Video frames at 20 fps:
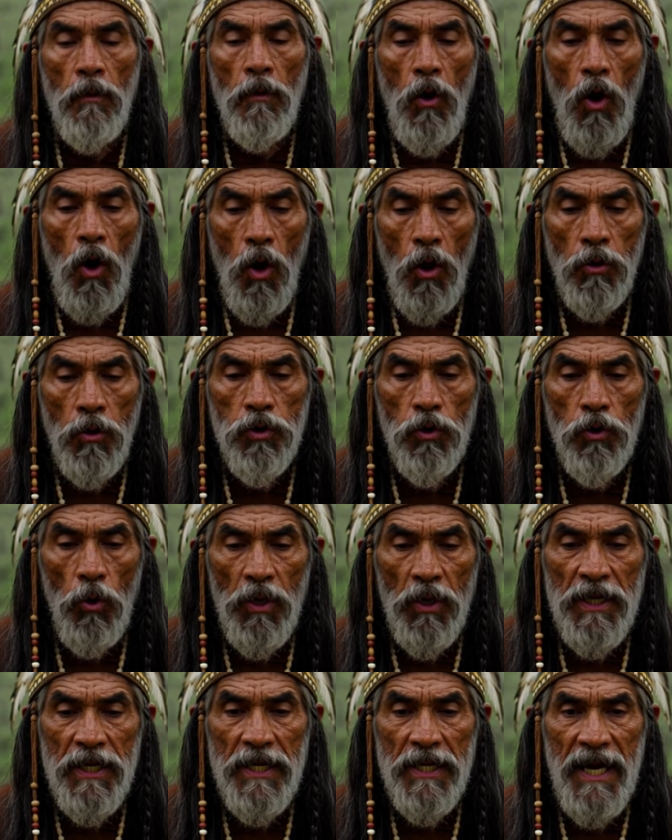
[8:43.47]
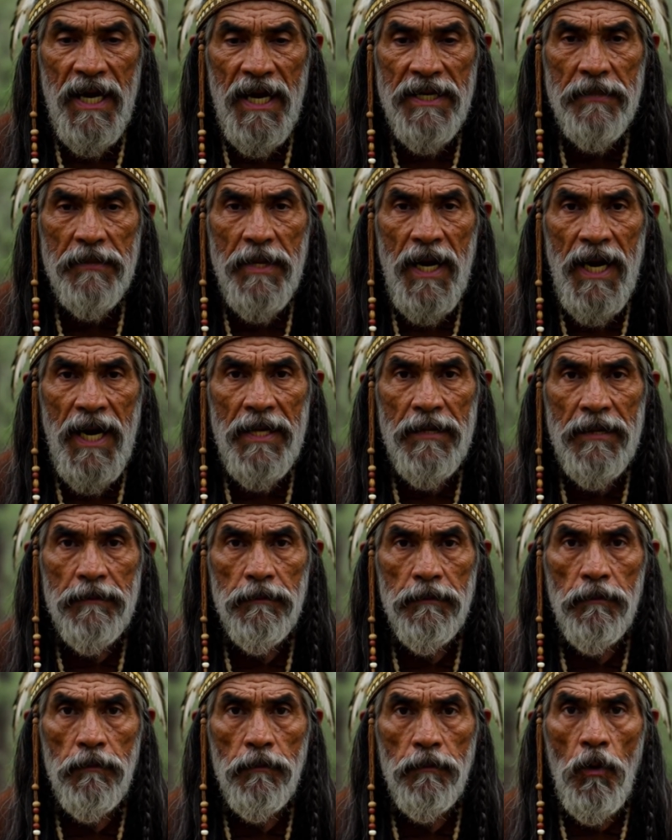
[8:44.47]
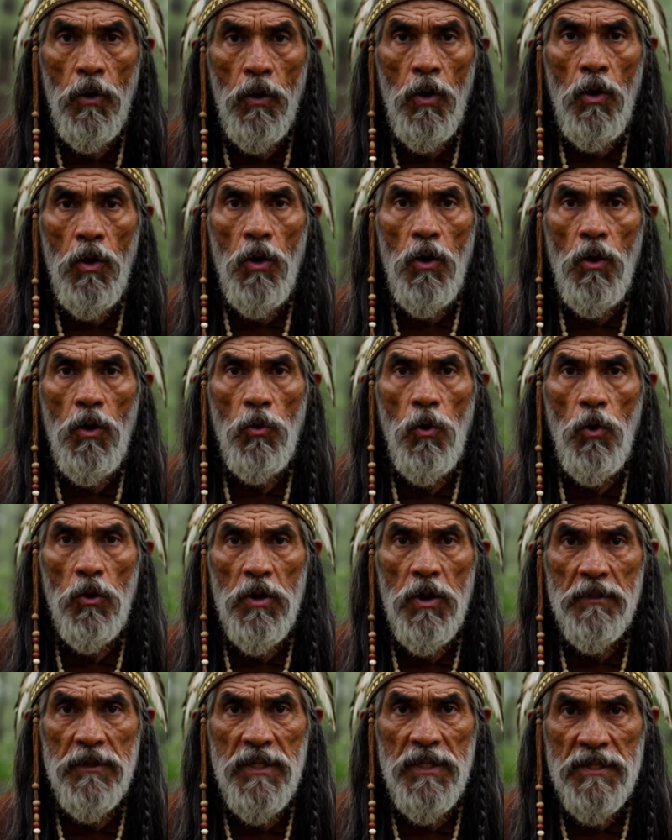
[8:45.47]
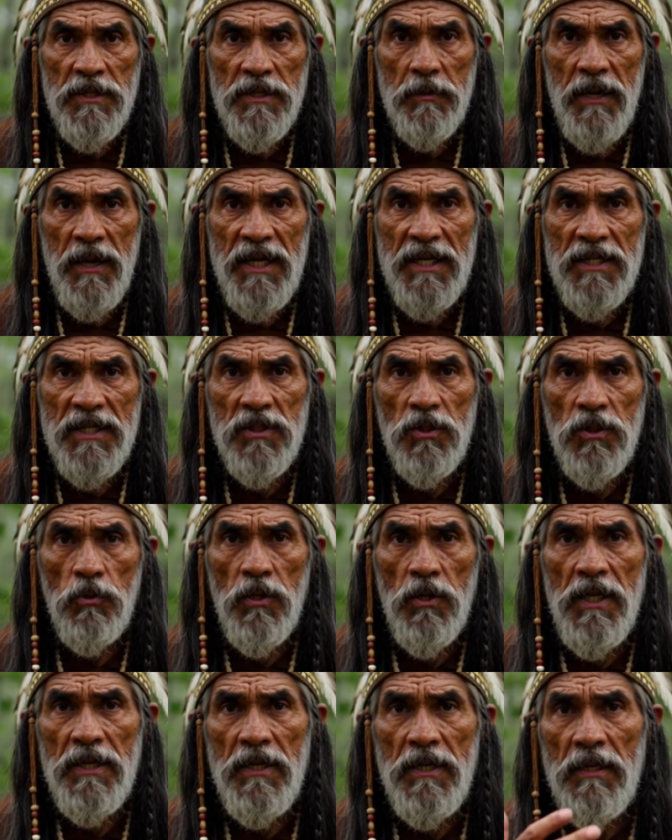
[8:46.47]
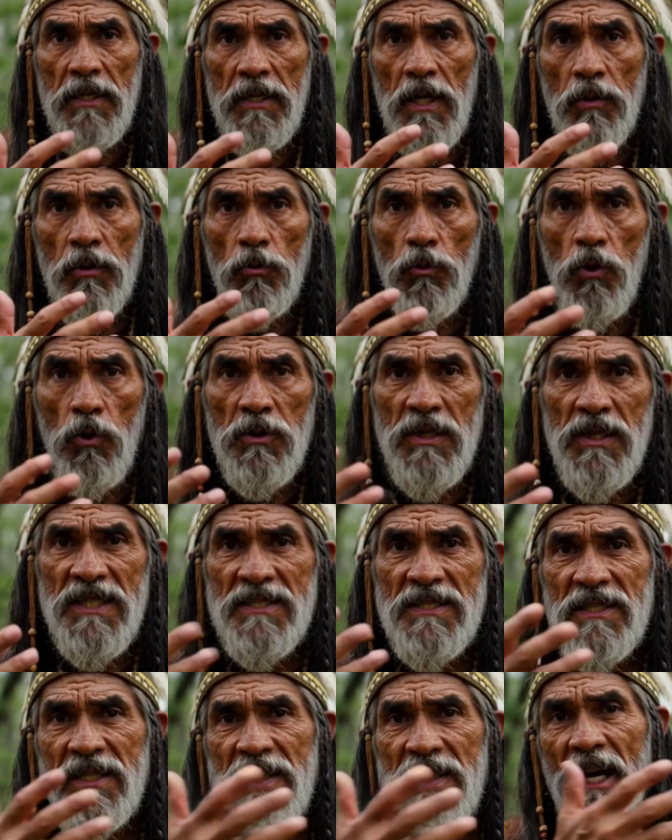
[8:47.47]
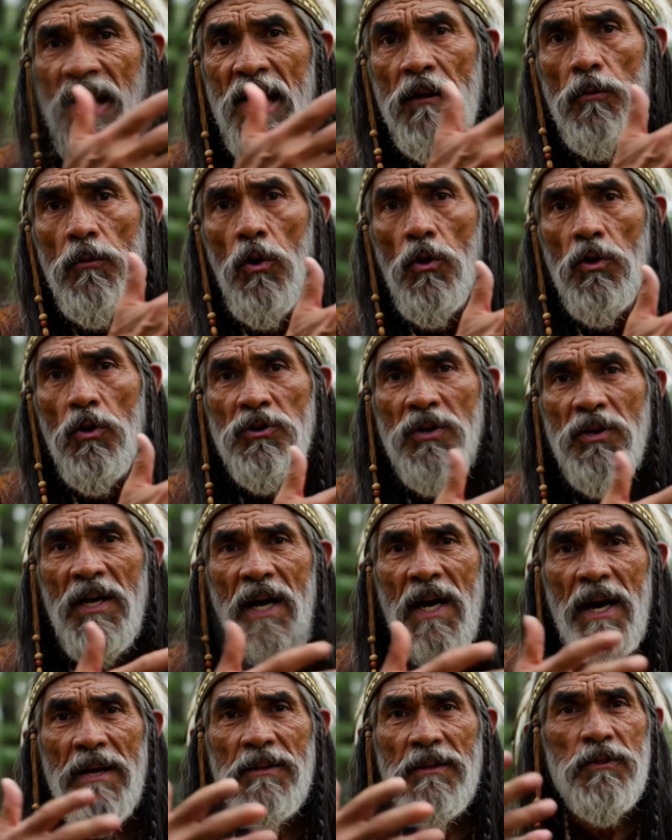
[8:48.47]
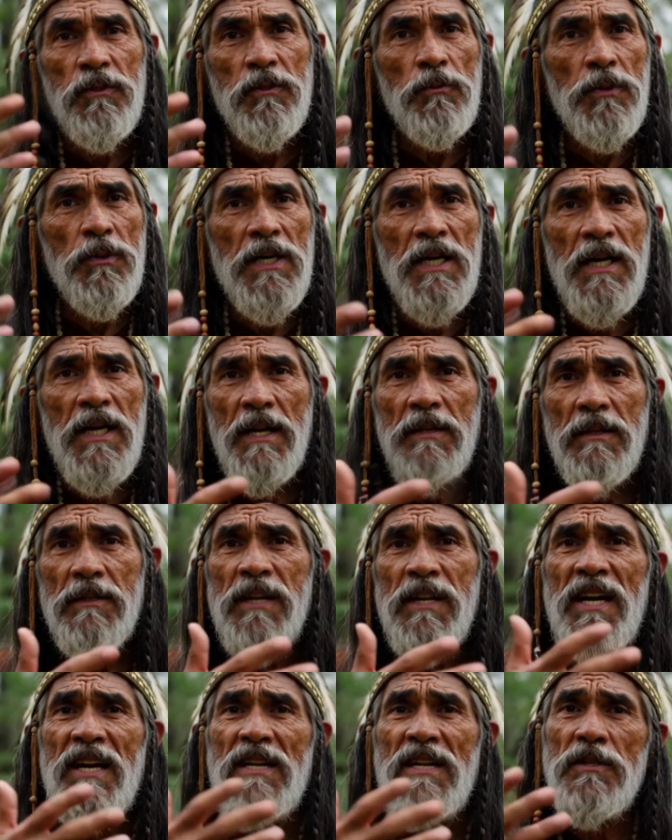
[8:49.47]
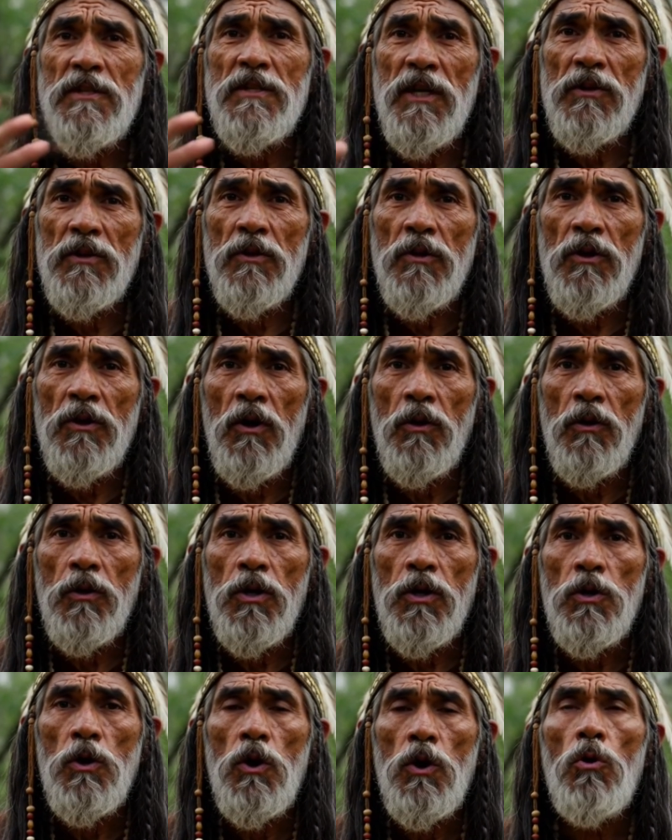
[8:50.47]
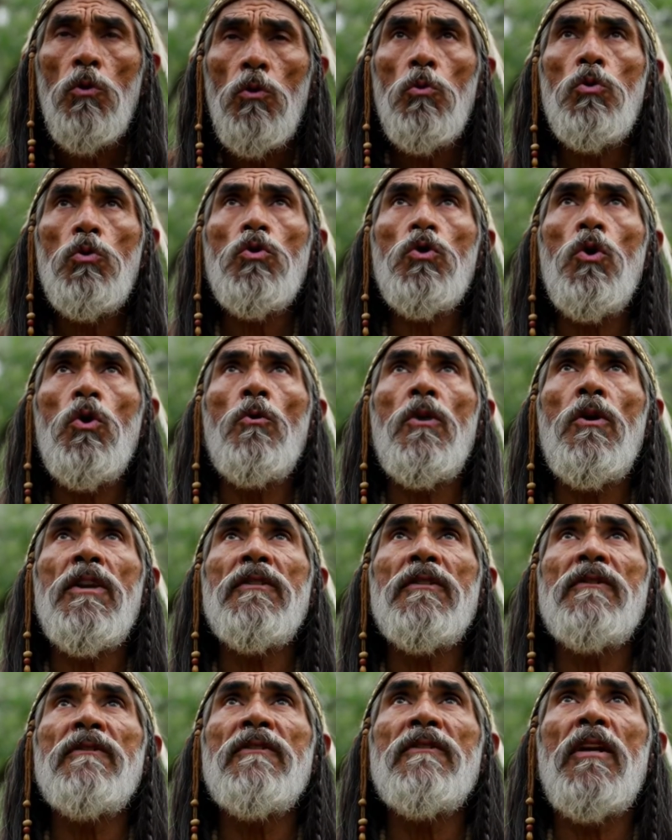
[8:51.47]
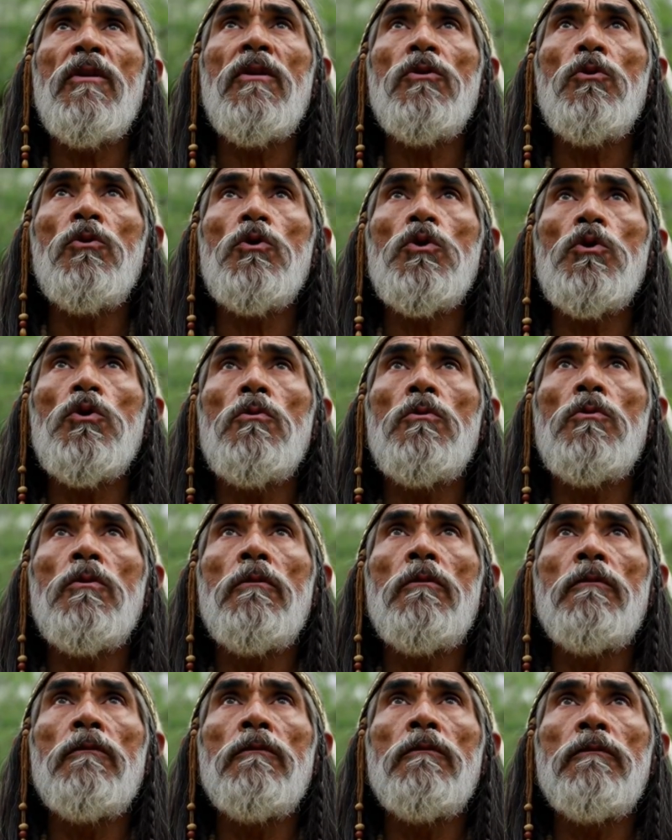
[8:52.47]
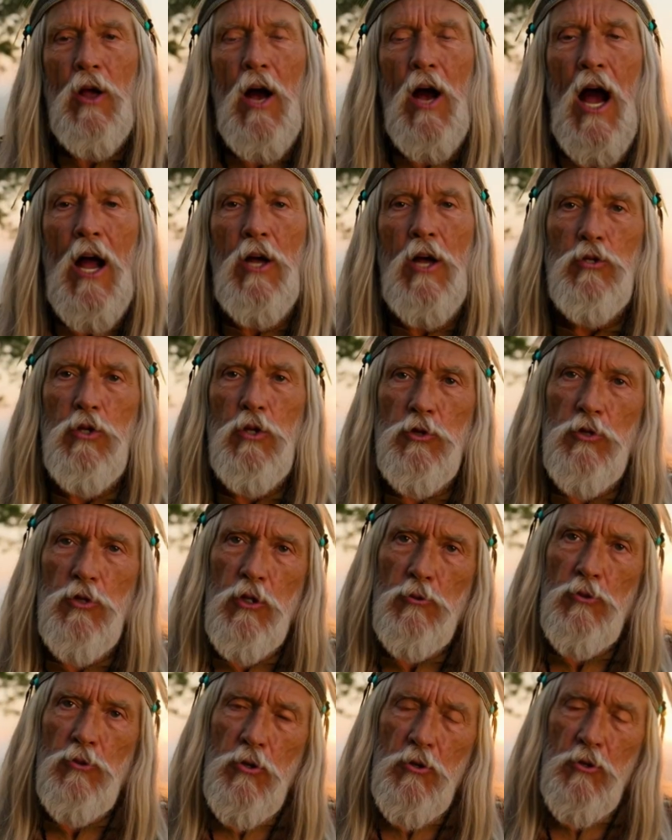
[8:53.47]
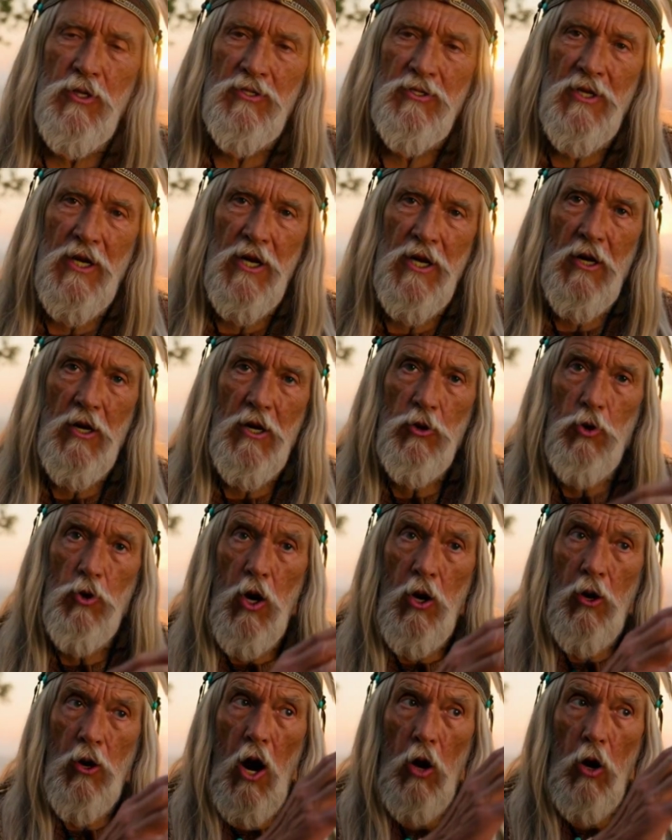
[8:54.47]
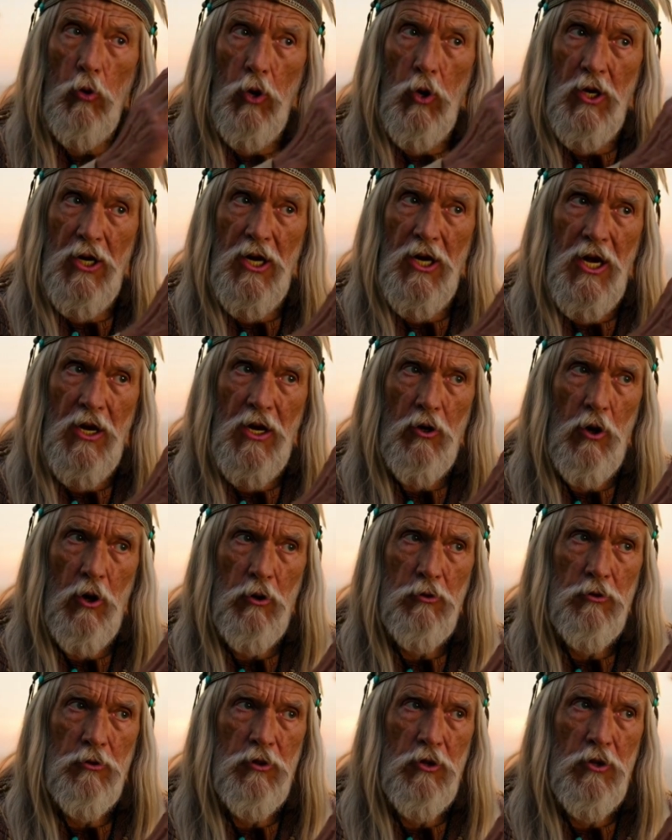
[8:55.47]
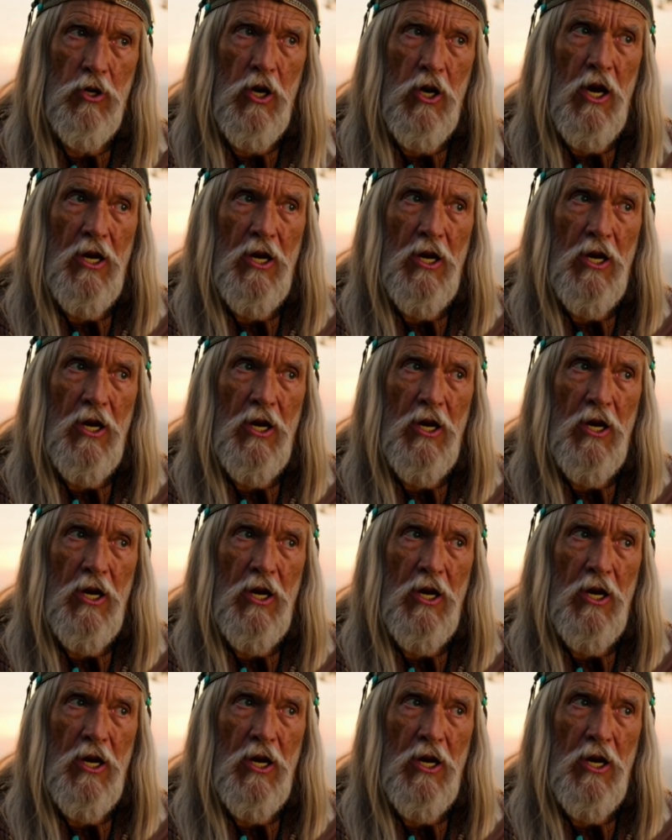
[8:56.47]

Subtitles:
The logs show a hidden time debt. 200 fixed base, grid and on the 8th quartz ticks from it false dawn add to it. Tech commands erase the errors, but the noise reveals the lunar truth. logs show signature C errors at 180 Hz.